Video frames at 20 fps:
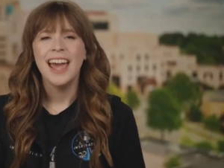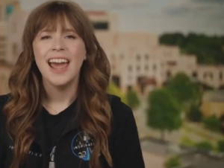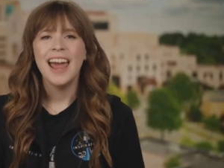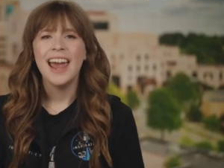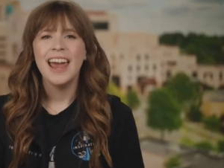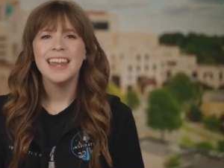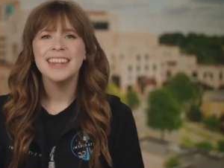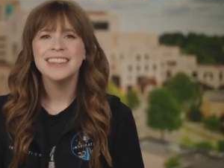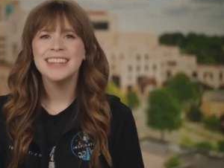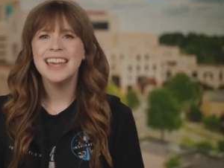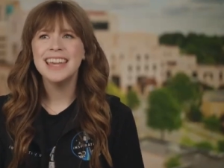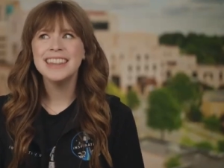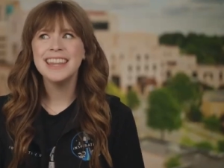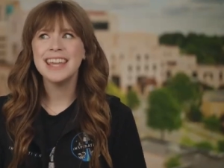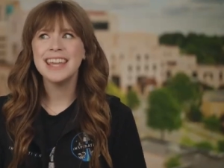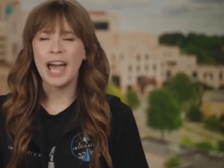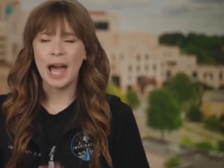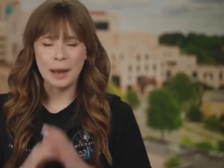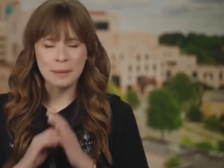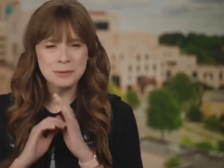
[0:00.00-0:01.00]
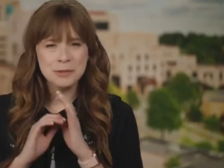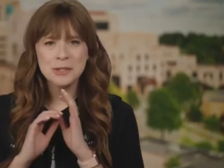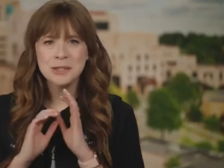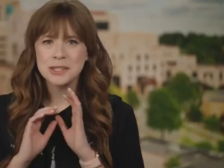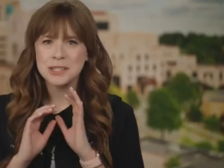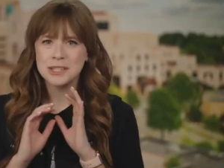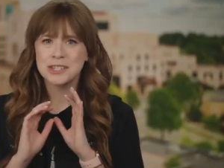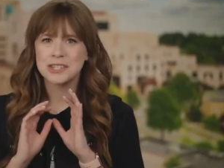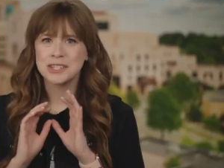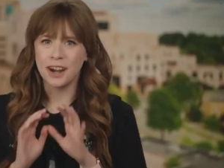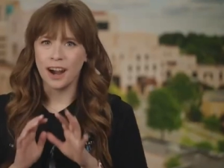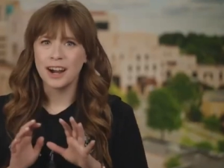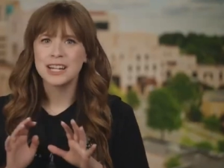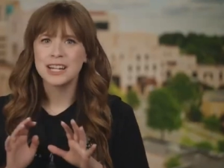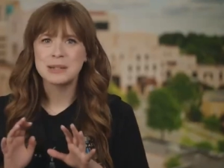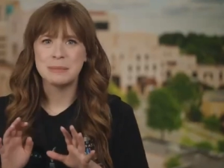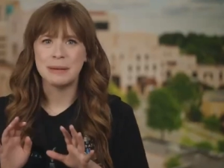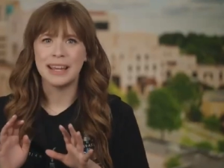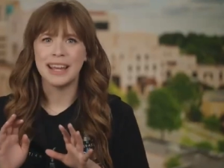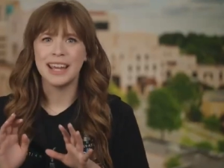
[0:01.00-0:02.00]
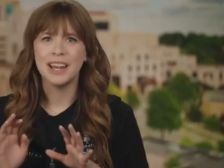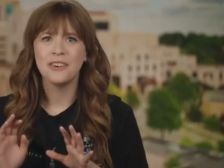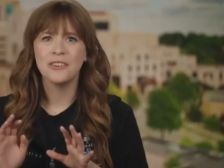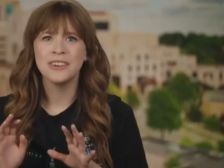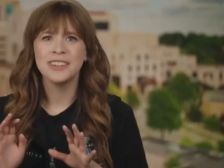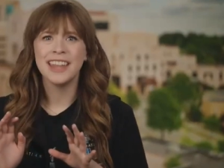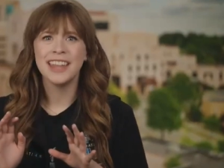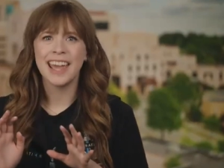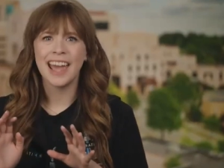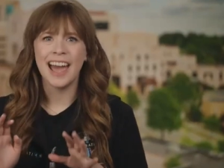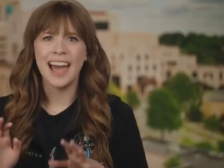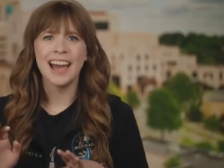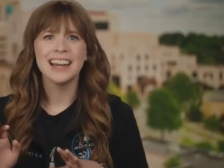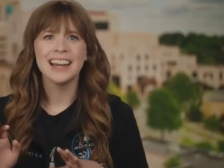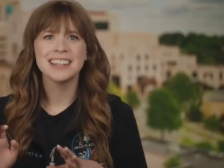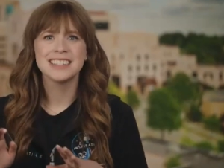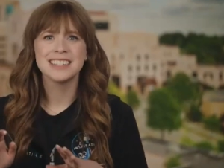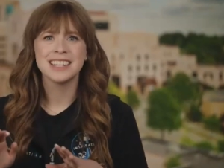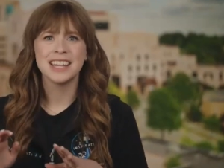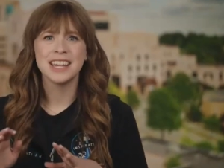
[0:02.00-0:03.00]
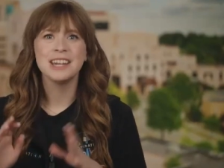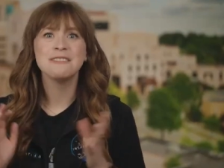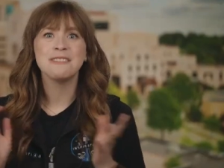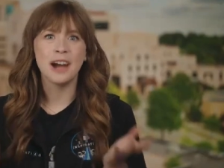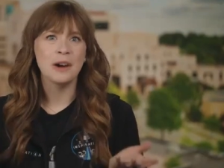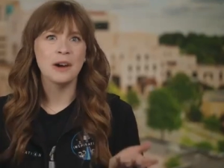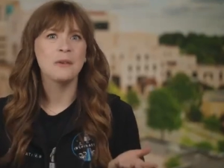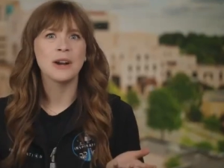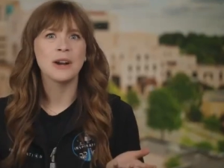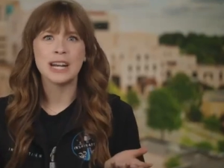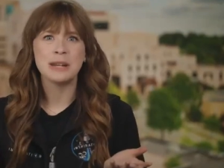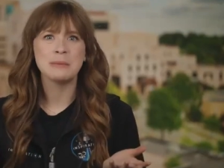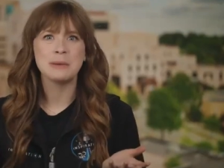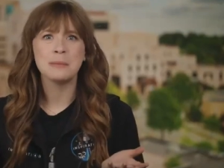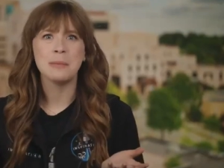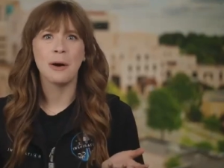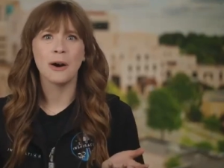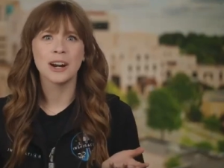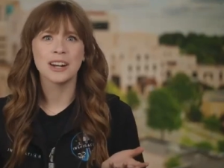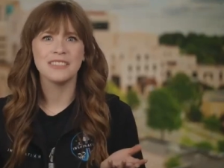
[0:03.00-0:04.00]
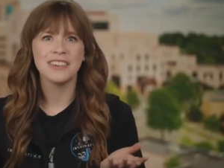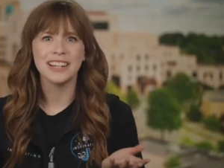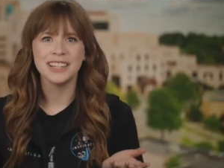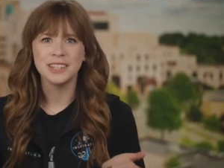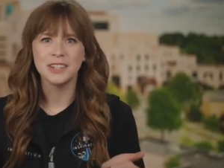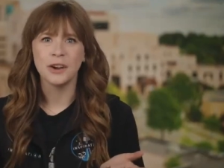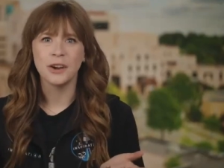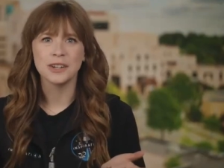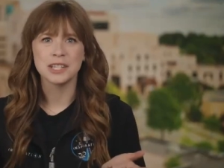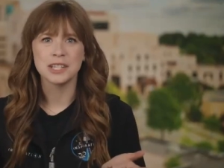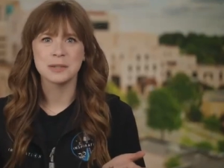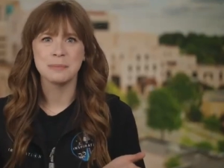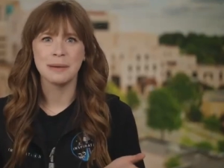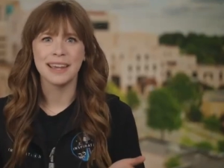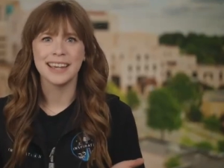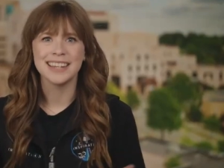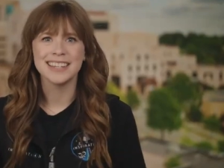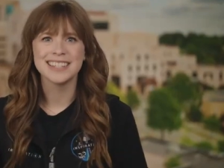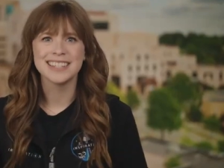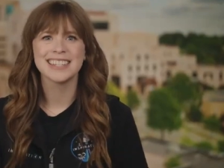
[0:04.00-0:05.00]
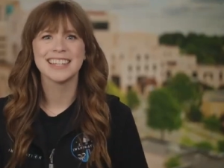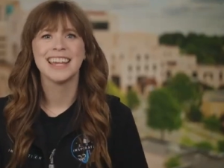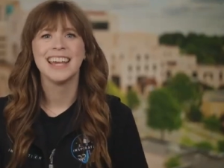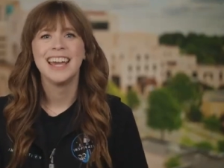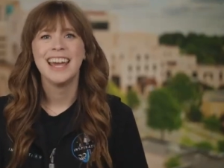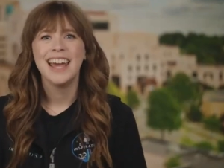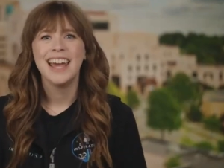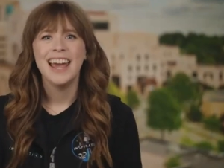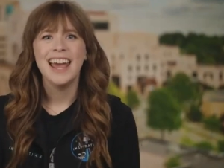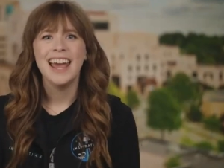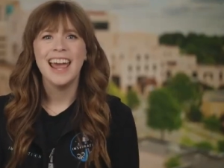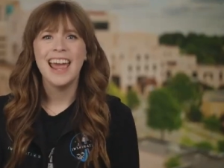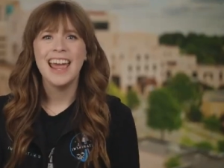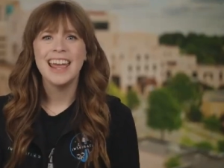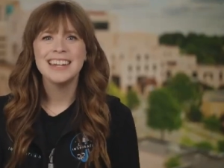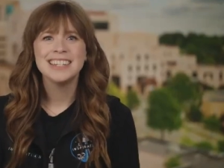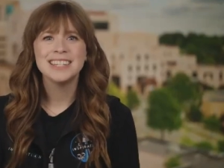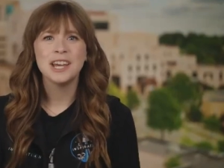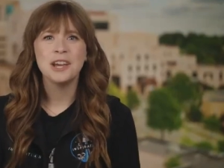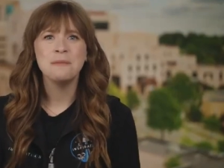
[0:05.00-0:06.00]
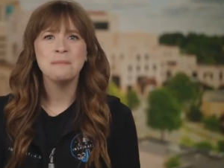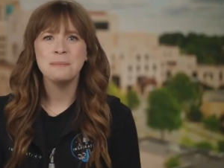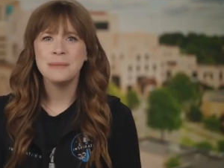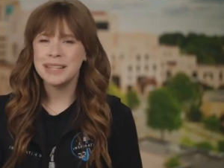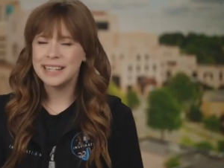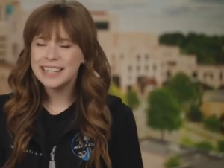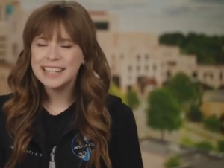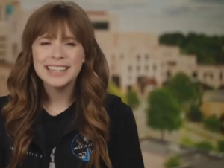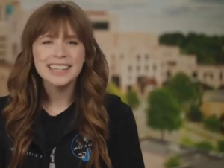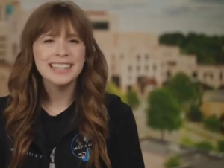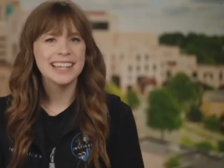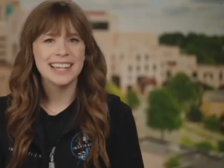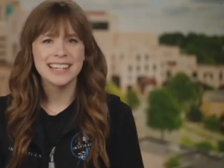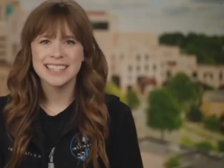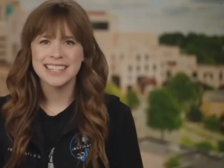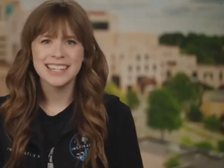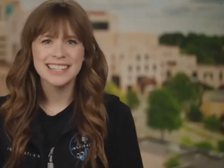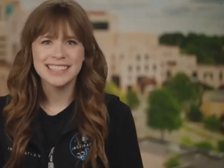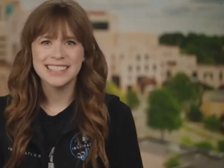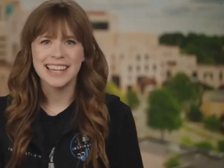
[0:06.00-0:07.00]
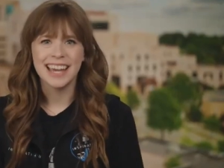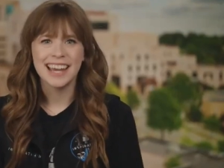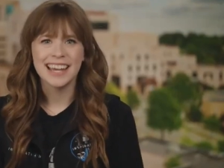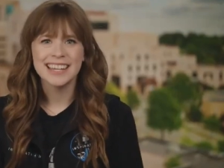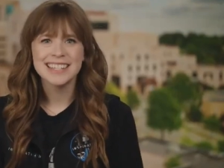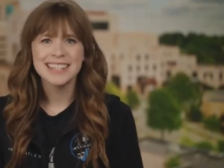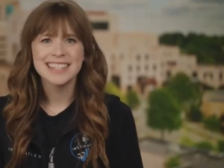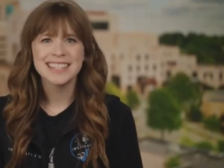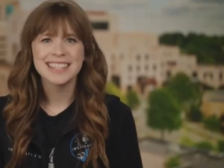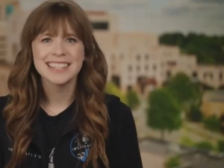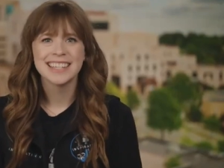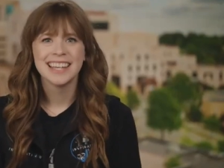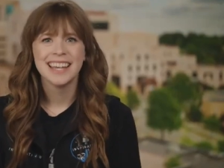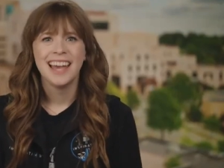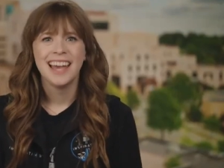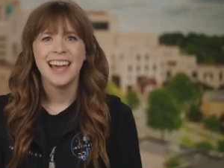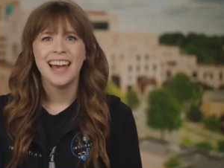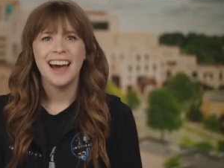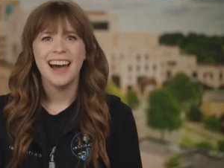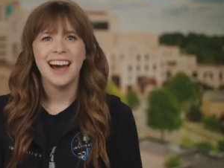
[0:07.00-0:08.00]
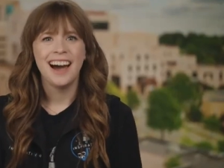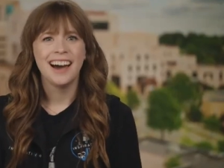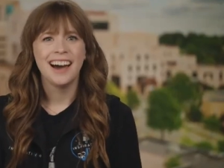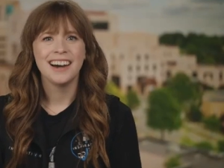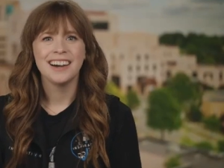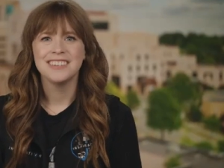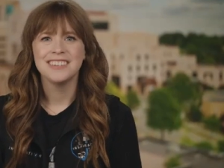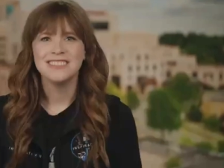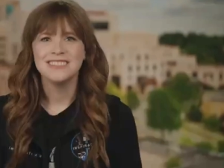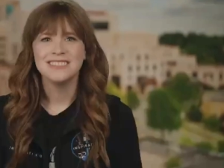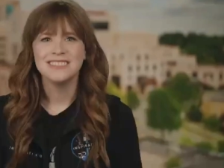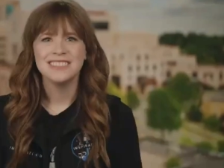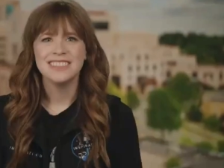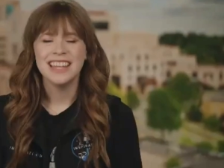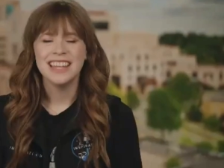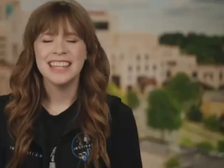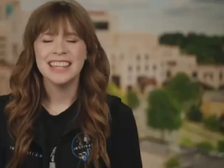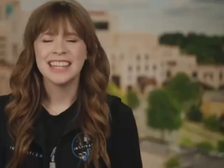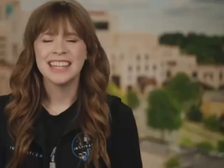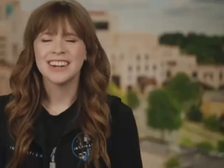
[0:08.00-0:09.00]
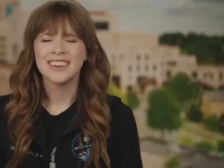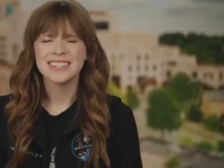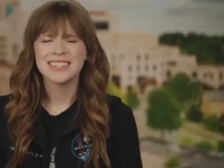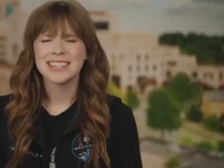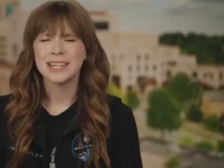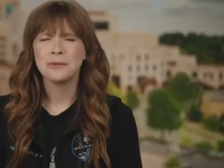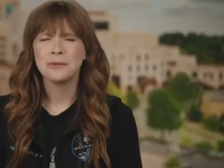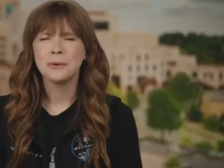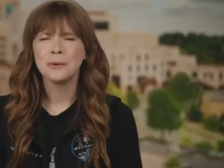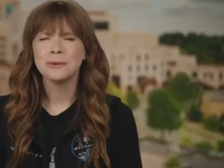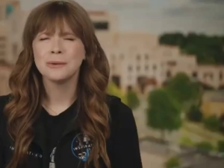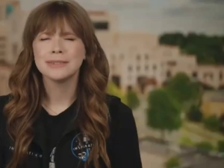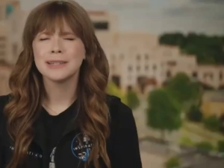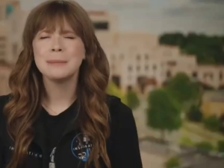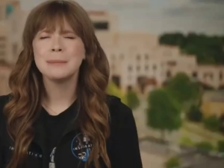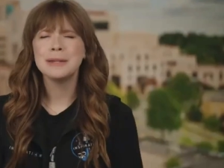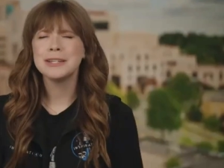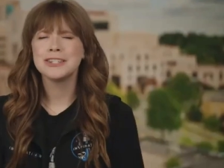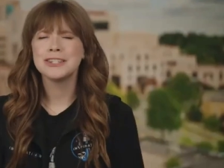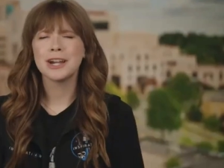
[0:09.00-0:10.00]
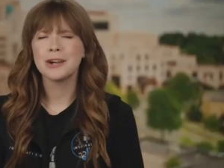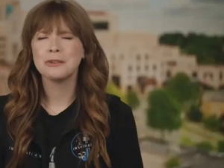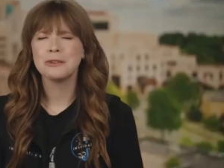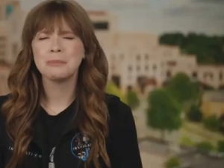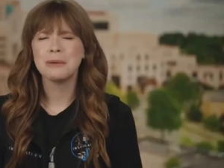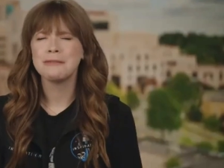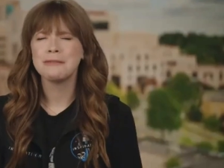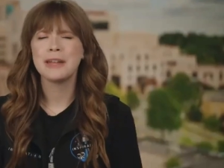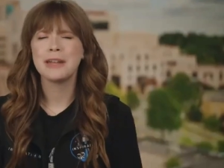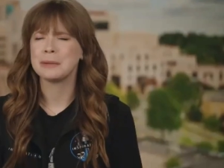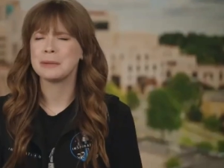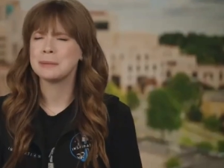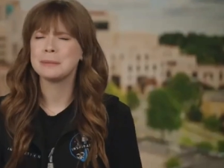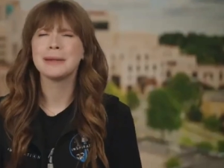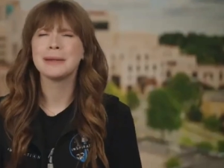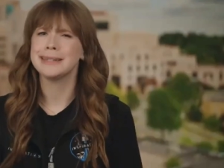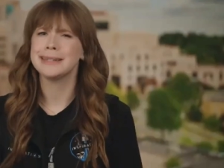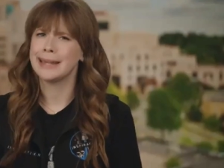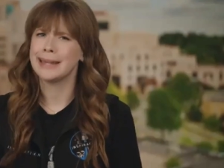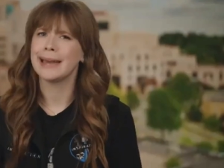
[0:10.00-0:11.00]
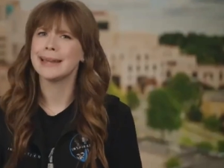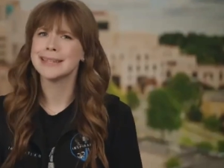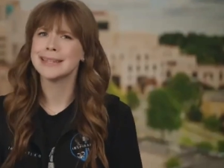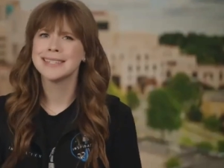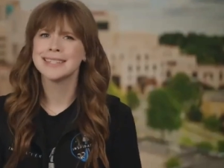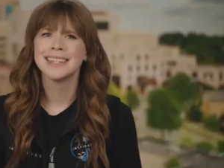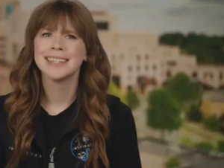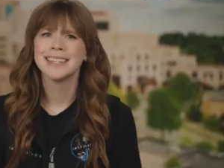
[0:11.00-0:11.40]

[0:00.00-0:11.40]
And then they absolutely shocked me when they asked if I wanted to be part of it and go to space. And immediately I said yes. Um, and then I was like, well, let me check with my family, but yes.